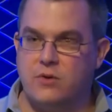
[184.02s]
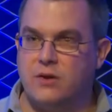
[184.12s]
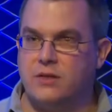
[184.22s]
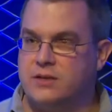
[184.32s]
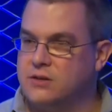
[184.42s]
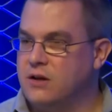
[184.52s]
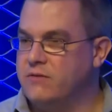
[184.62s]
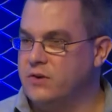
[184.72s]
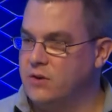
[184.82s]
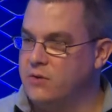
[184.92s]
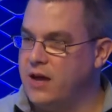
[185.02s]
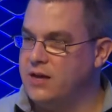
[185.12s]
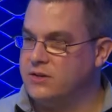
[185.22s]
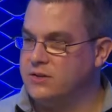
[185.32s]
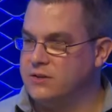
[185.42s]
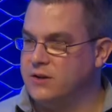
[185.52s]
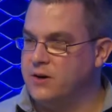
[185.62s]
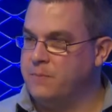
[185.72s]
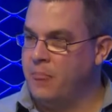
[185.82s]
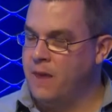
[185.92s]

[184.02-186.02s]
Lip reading: you can list all of your locations there.